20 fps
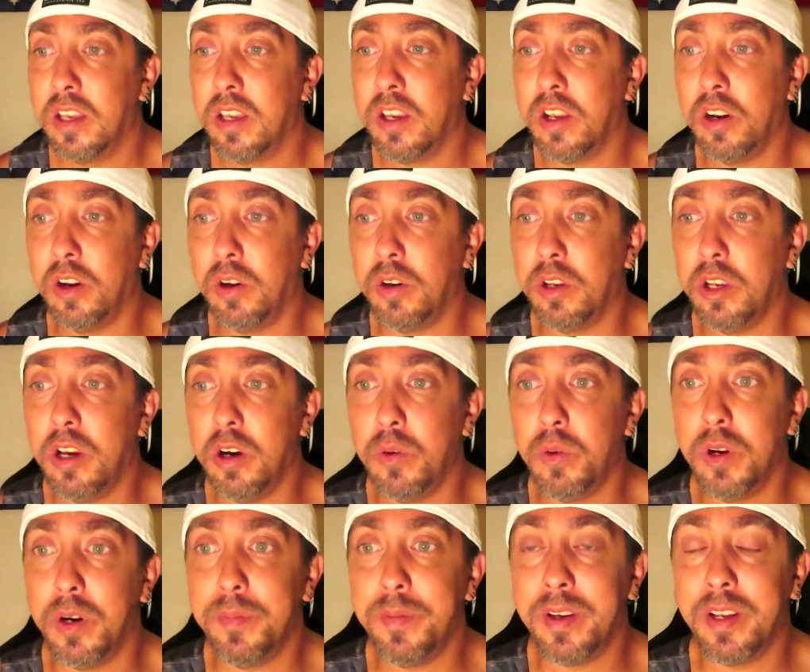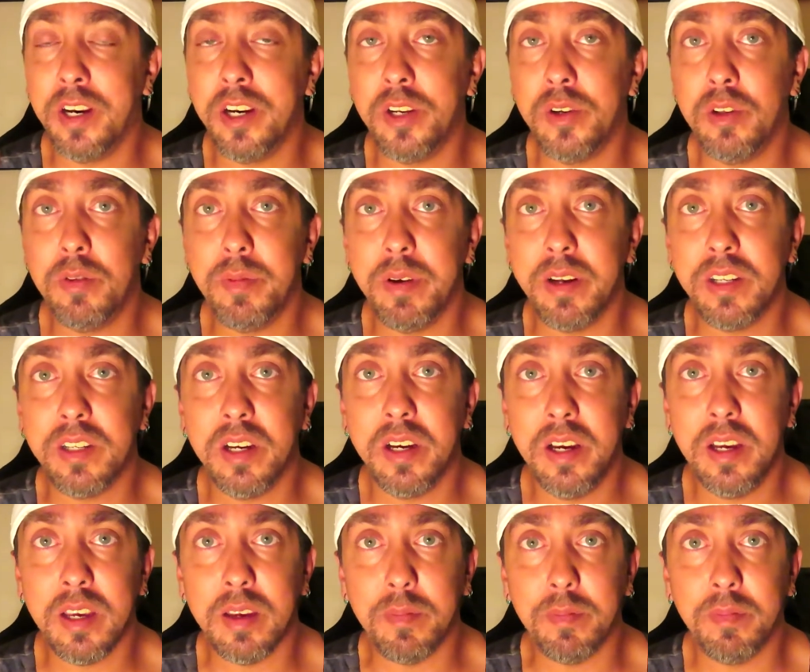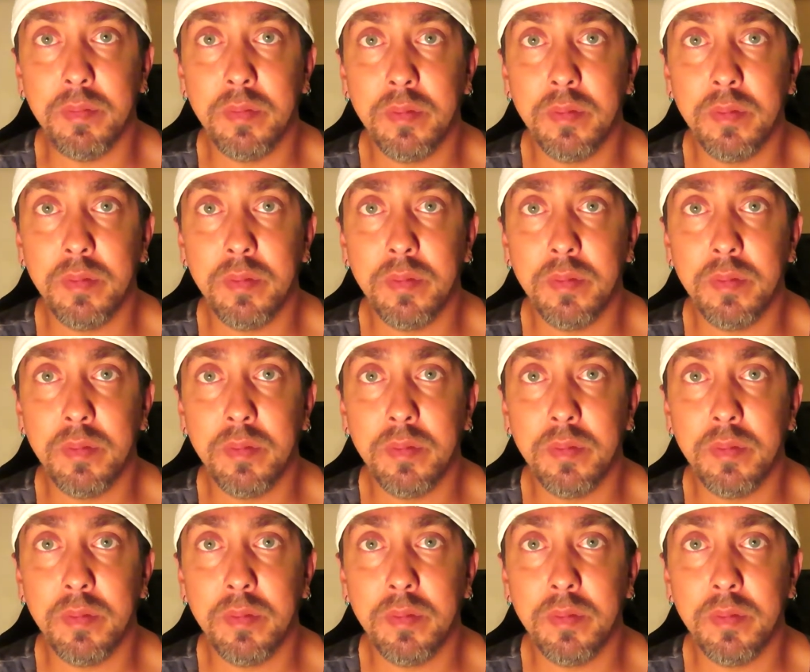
you know, yo, what am I gonna do with my time?